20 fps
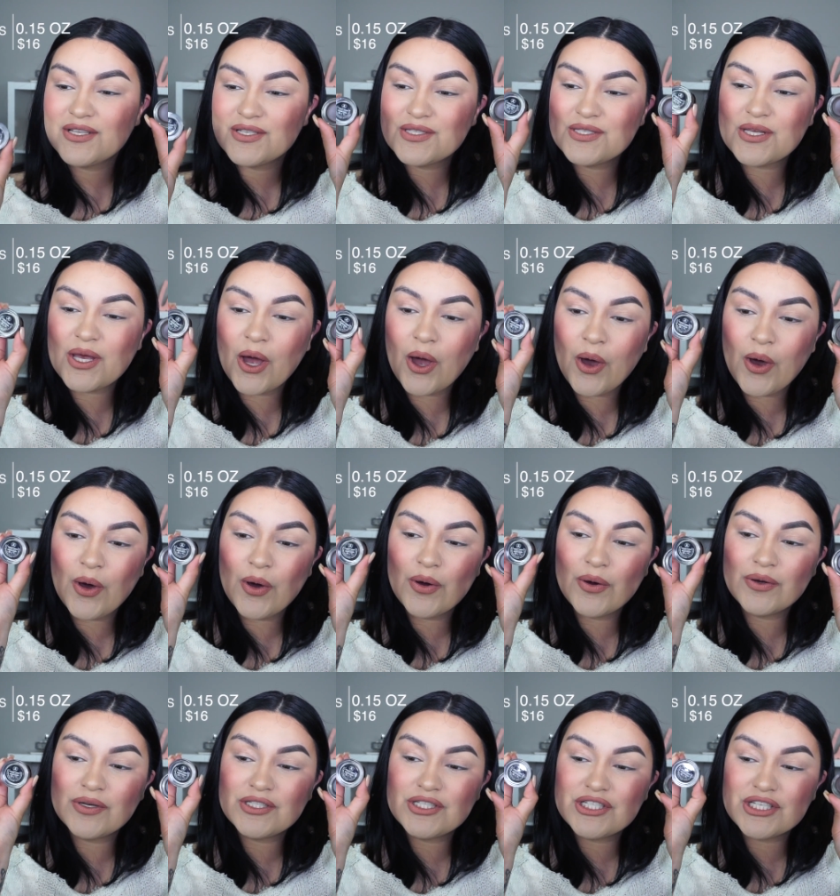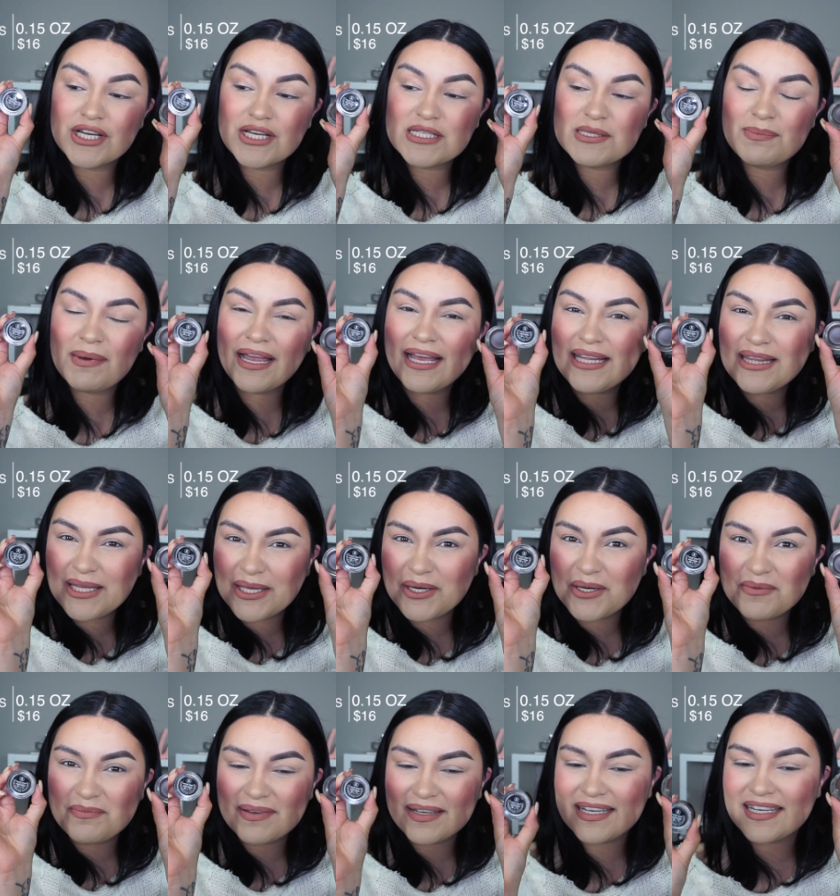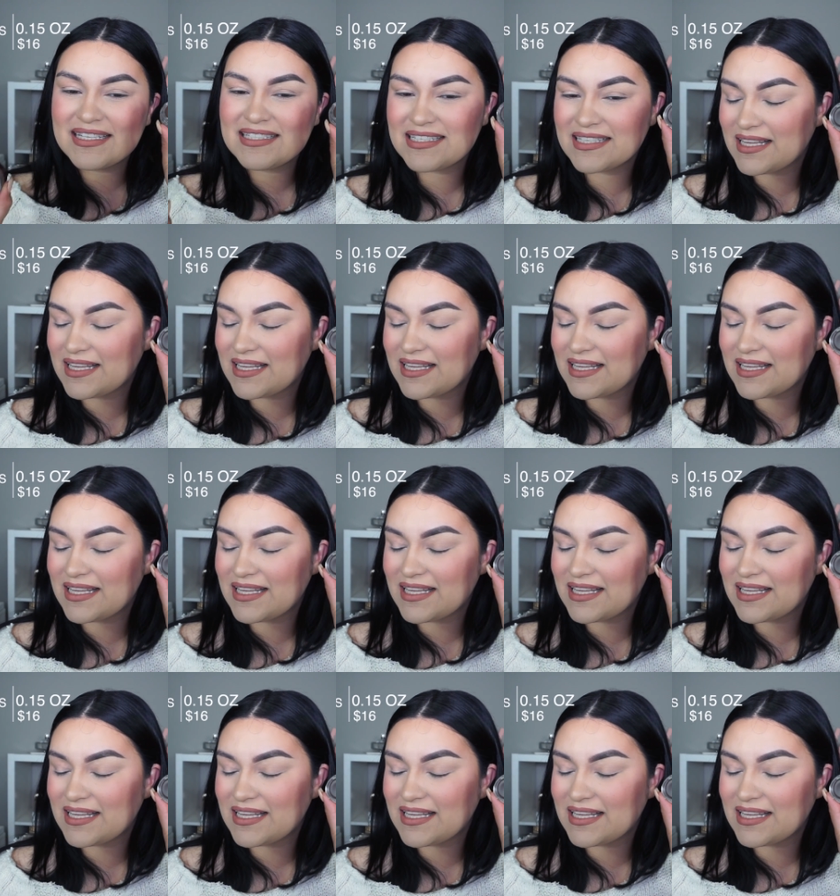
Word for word: So just by a little bit,